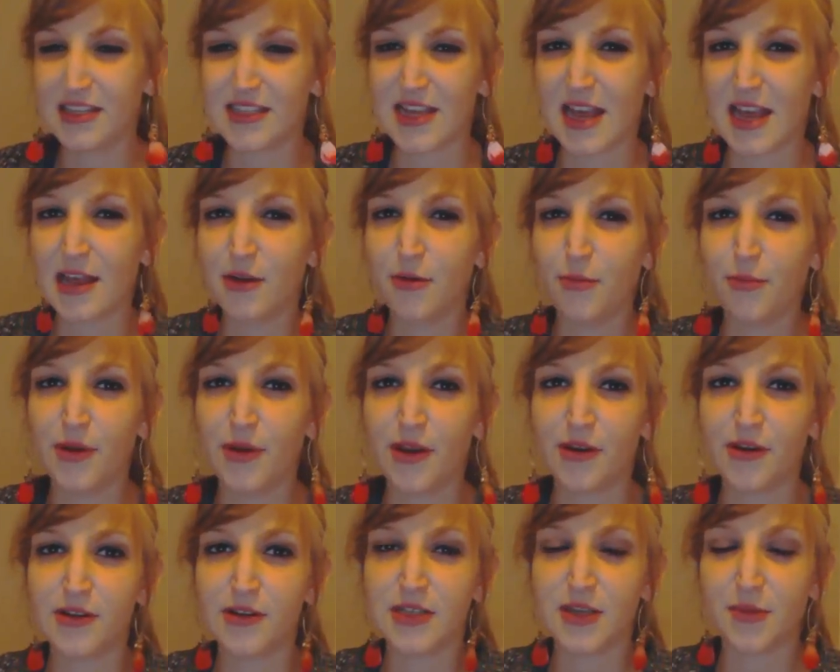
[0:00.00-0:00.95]
It's kind of
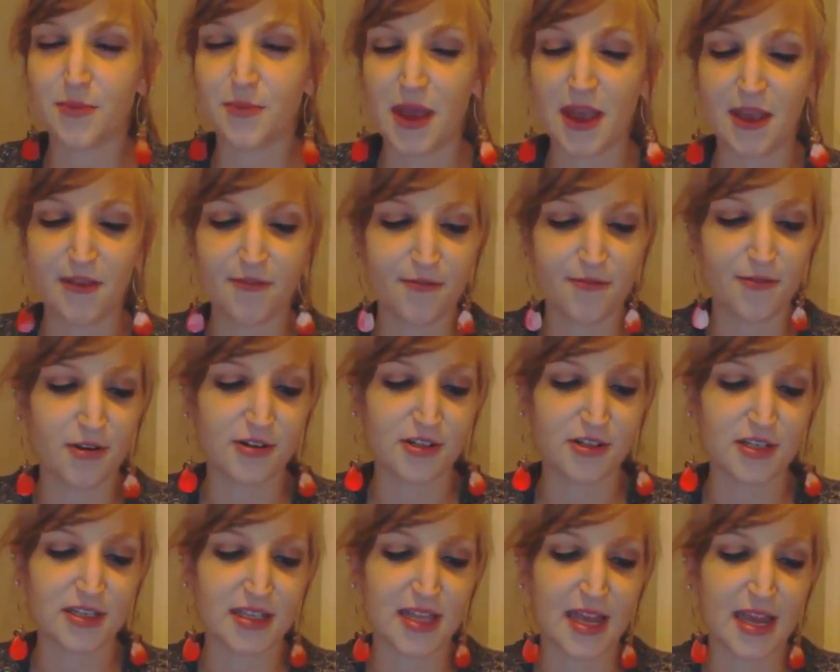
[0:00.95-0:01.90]
weird to pay for
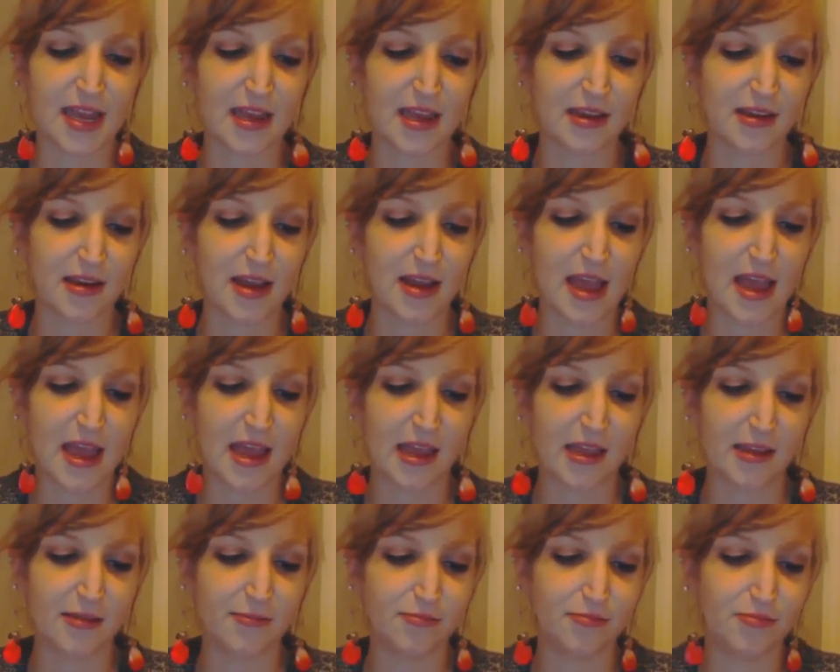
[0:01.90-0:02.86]
just like
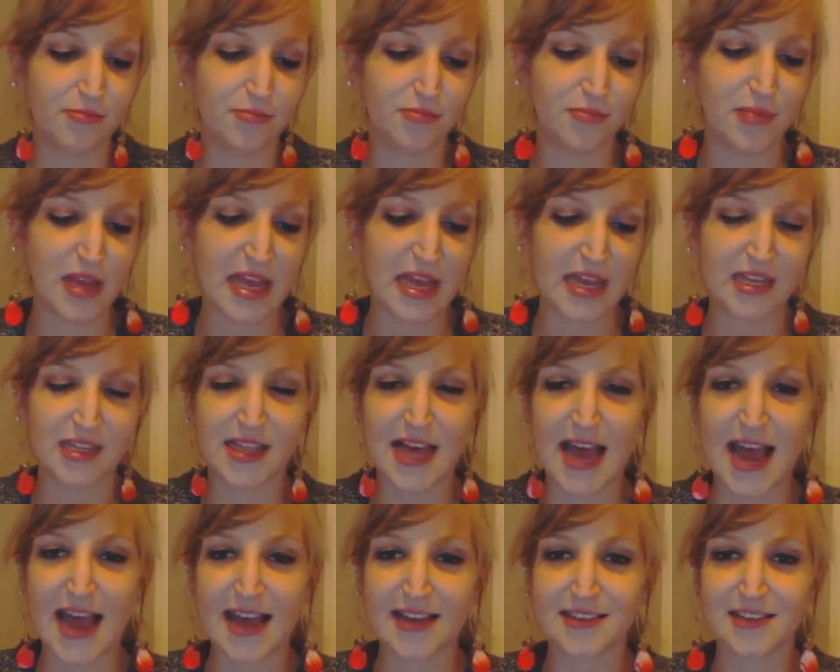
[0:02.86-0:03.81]
a
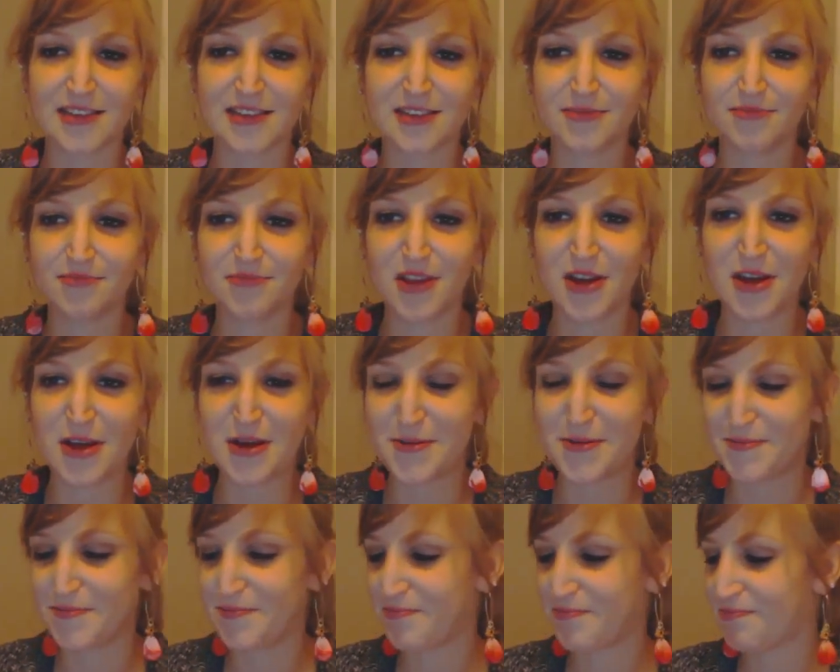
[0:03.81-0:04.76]
glass,
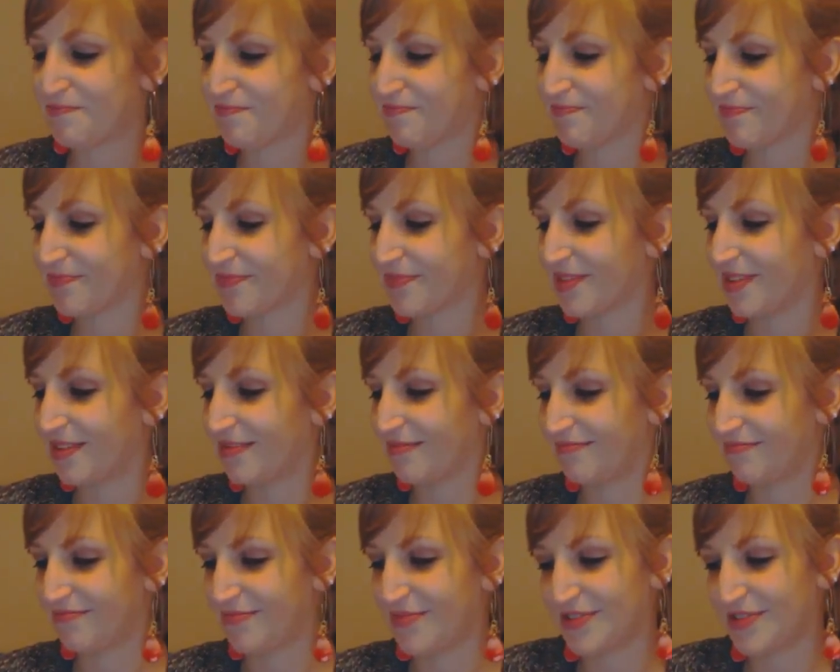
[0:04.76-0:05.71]

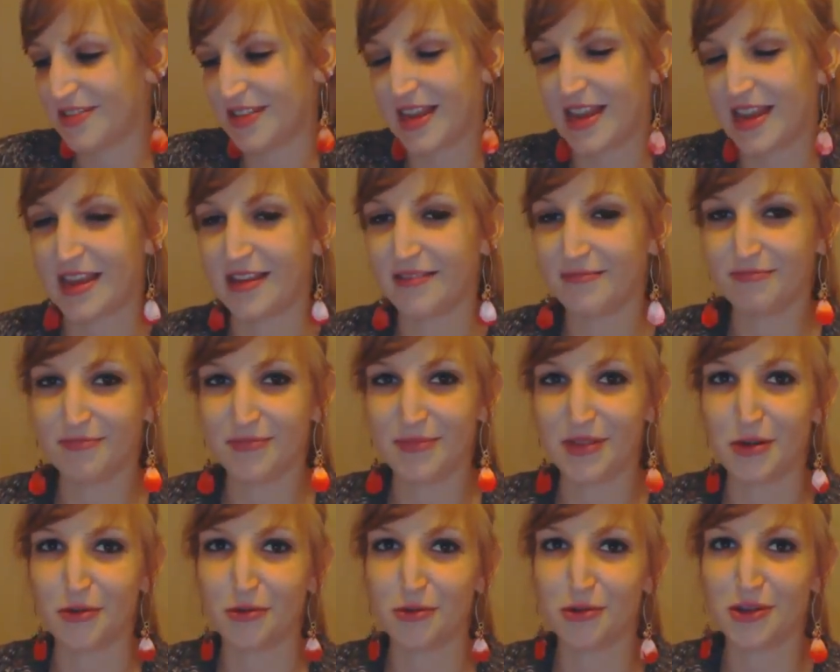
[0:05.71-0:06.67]
just like a
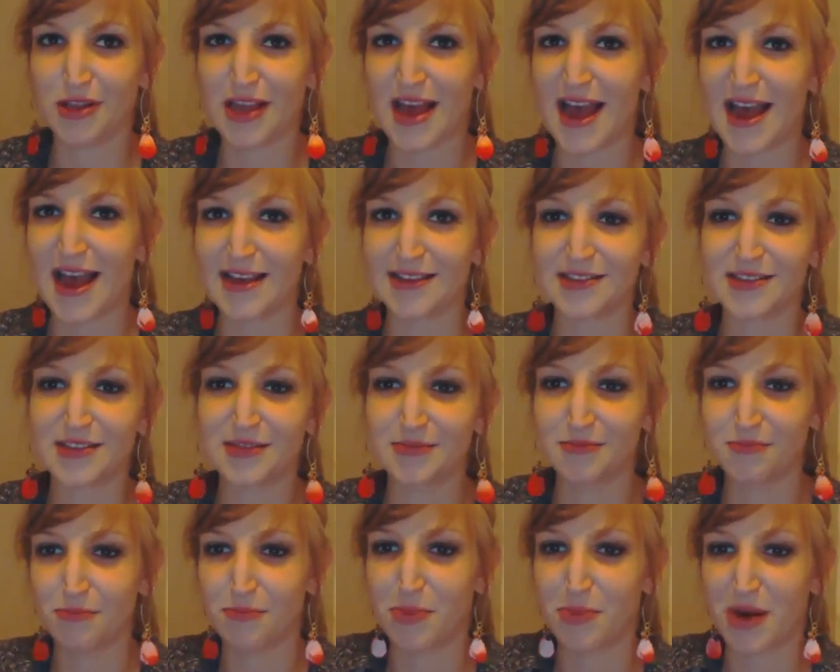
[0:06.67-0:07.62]
little
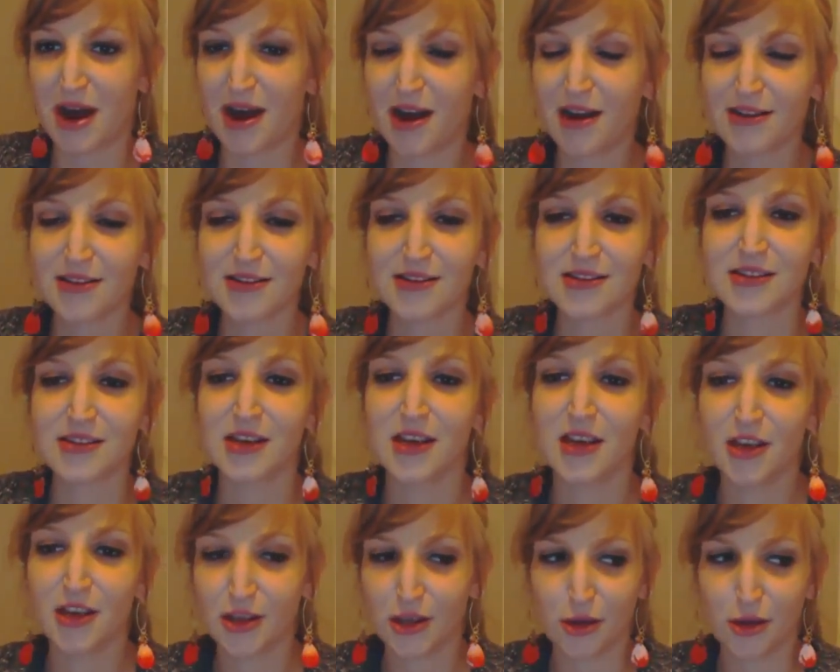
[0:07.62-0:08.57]
glass box
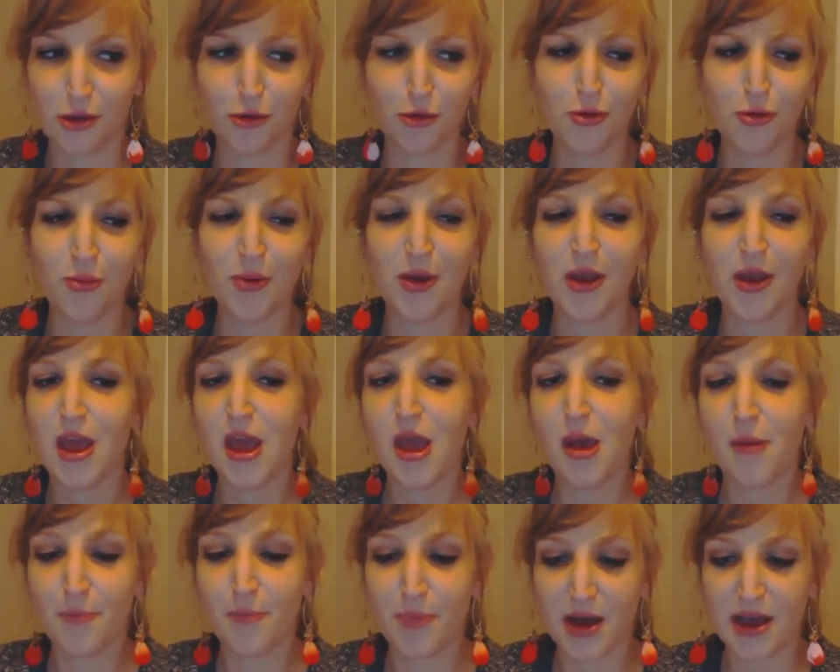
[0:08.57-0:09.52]
cube,
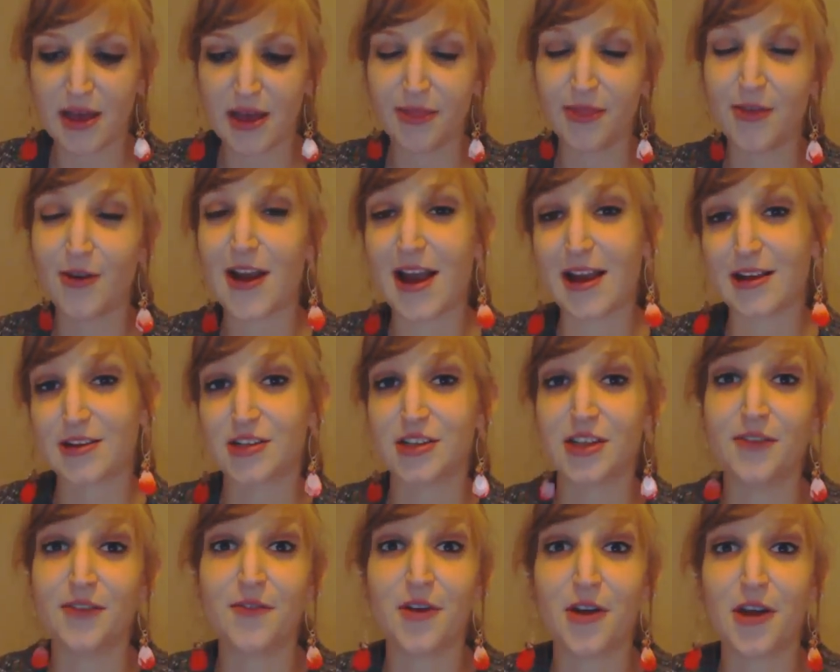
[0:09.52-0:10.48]
but they're
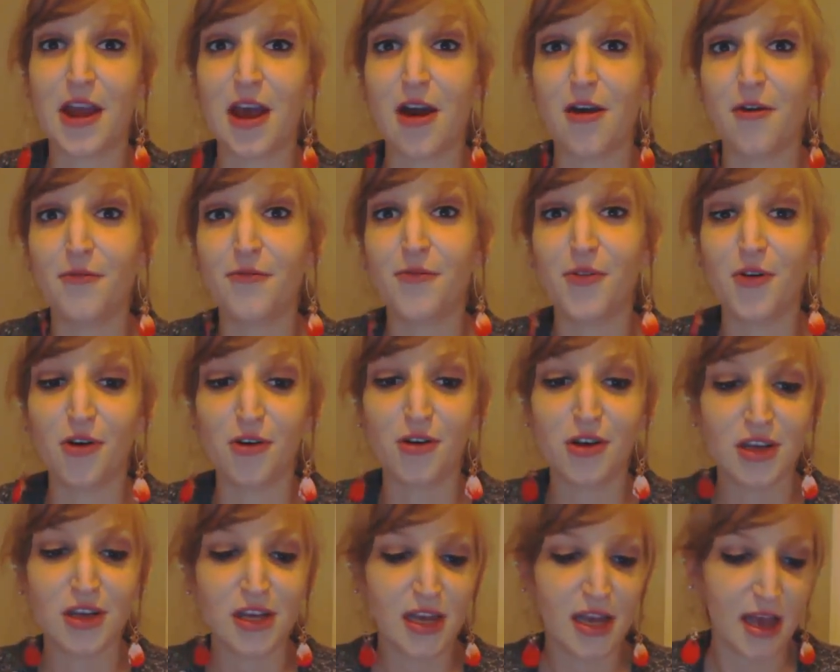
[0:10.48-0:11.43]
actually very
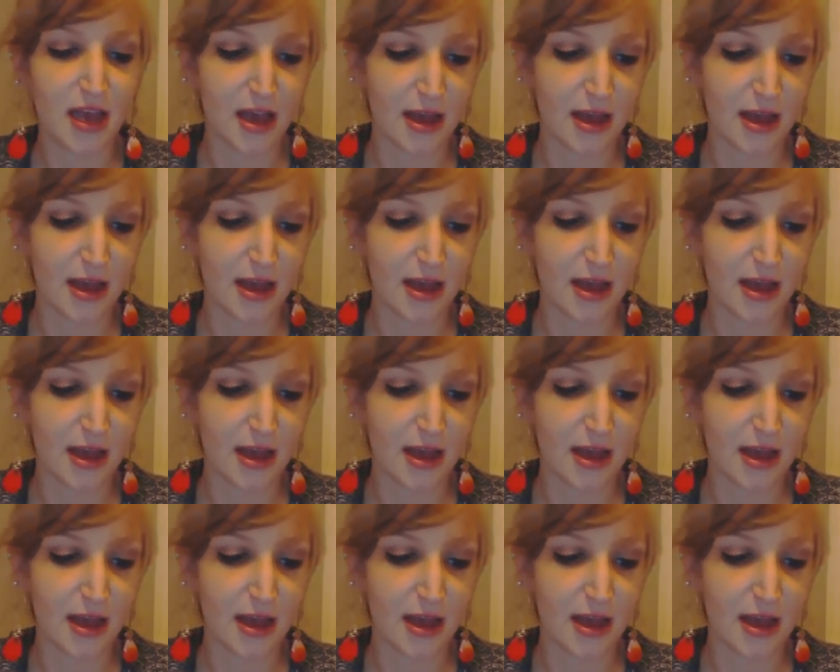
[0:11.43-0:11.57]
helpful.